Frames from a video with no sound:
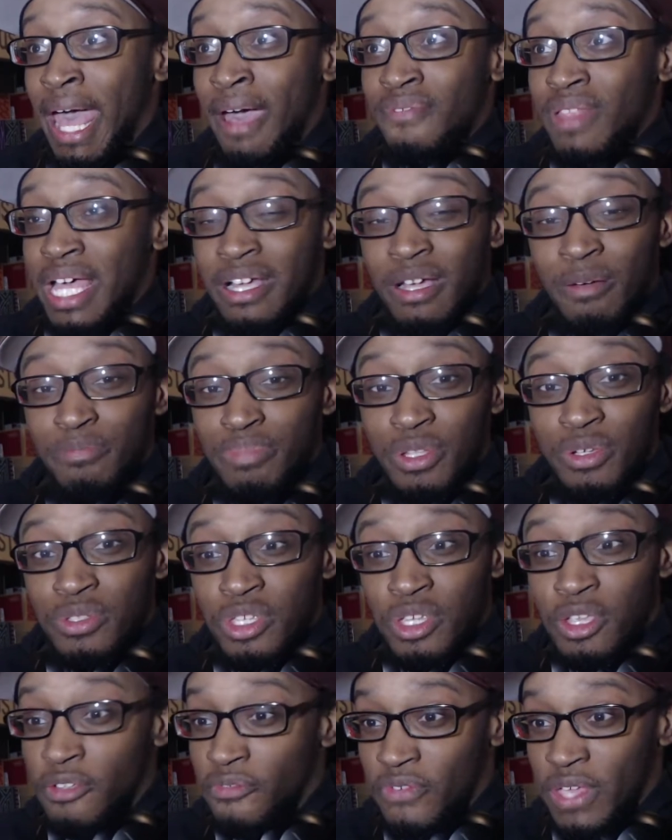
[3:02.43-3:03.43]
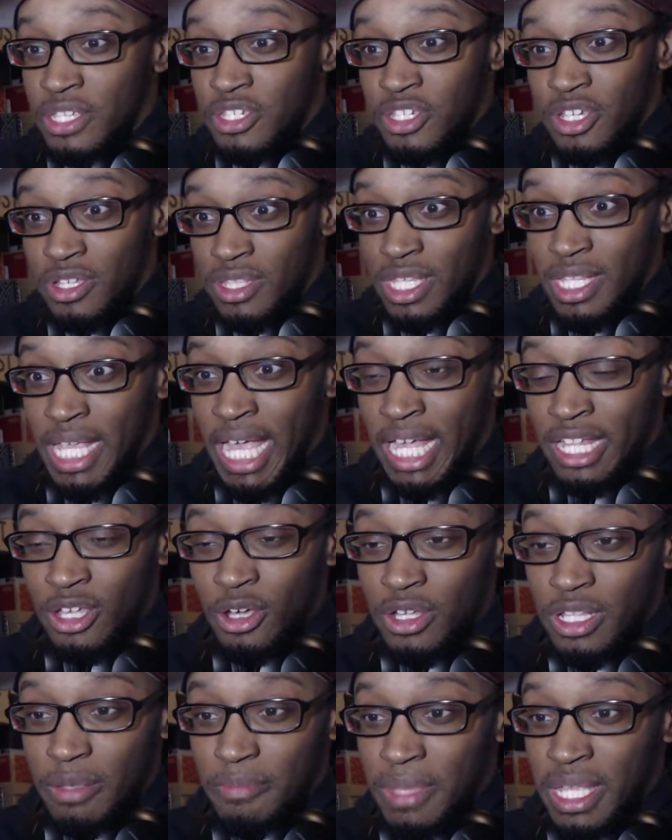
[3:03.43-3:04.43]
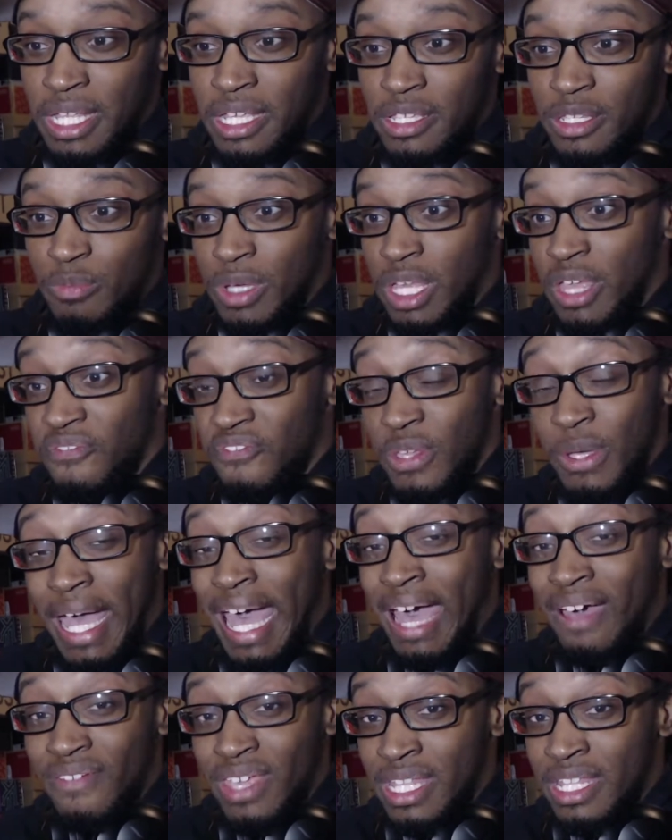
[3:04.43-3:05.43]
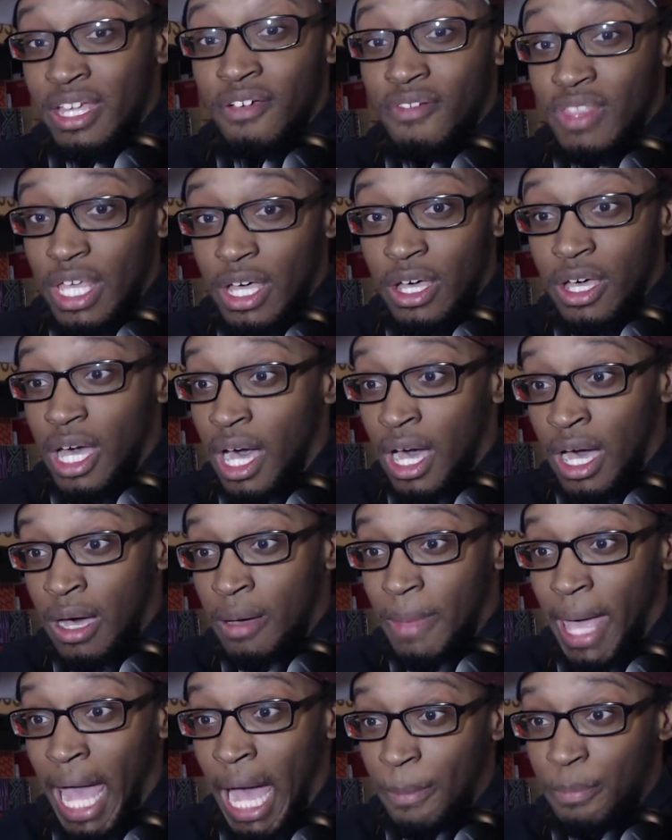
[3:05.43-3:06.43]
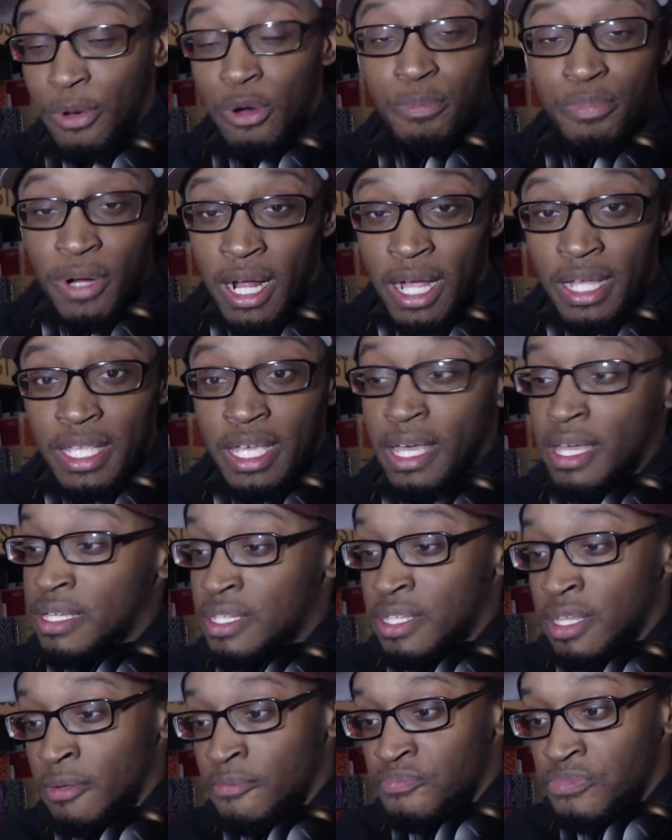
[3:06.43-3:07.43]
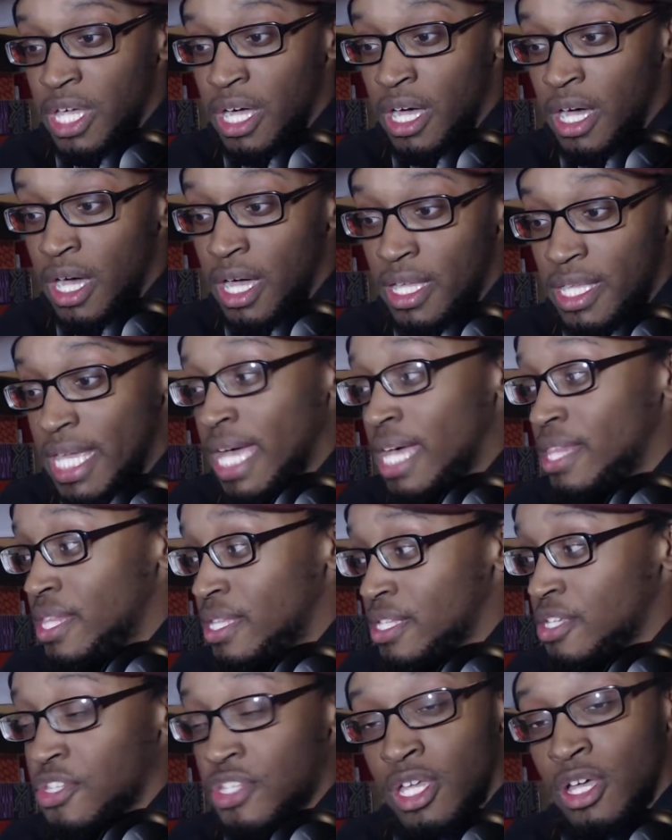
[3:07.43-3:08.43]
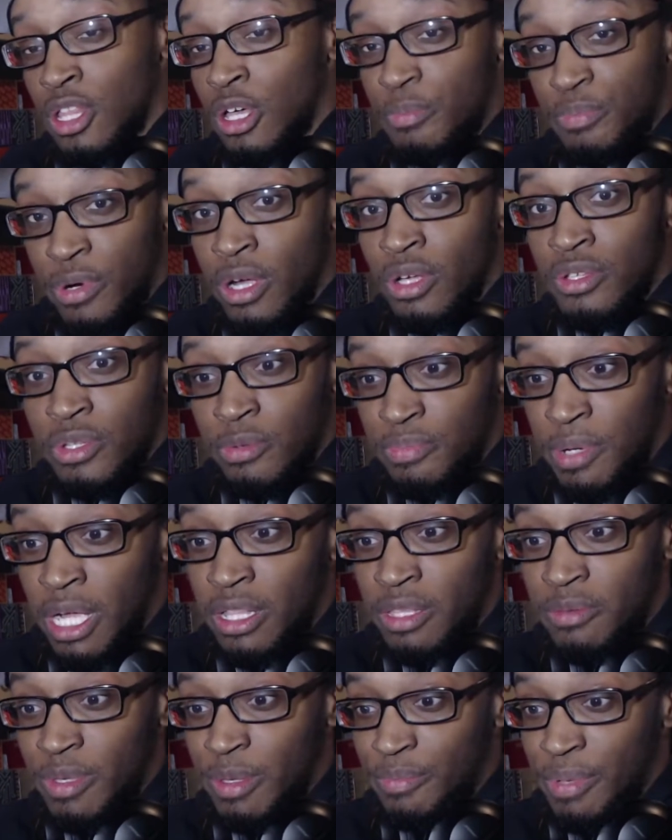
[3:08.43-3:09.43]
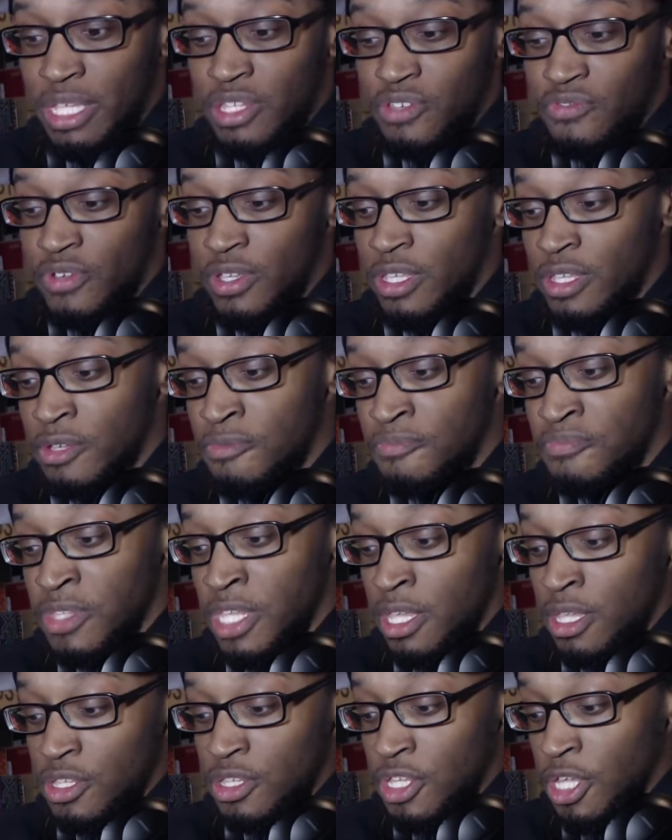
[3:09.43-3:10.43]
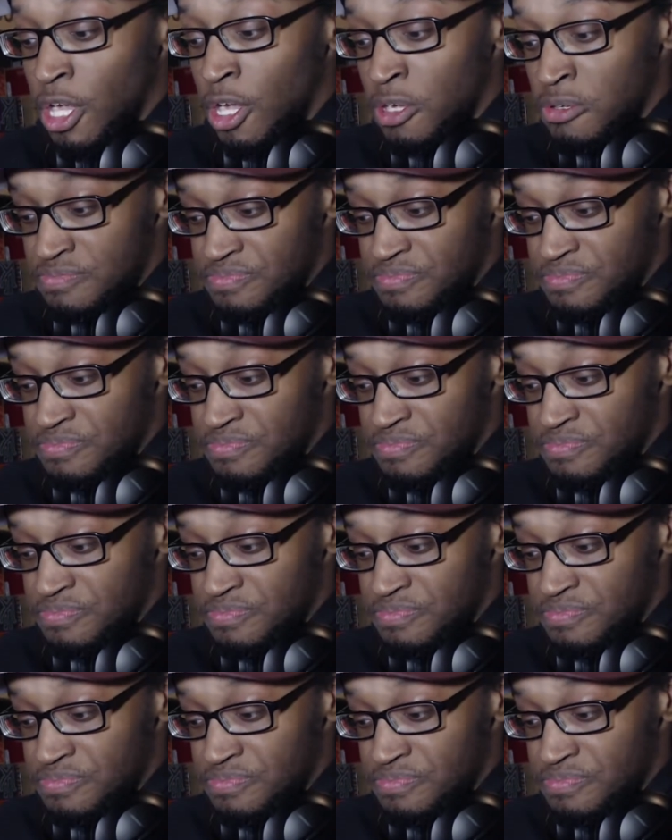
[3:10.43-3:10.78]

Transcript: like a Bluetooth feature, the Nano and the Minis. But if you have any of the Apple products, yeah, then the Solo Pros would probably be best for you. So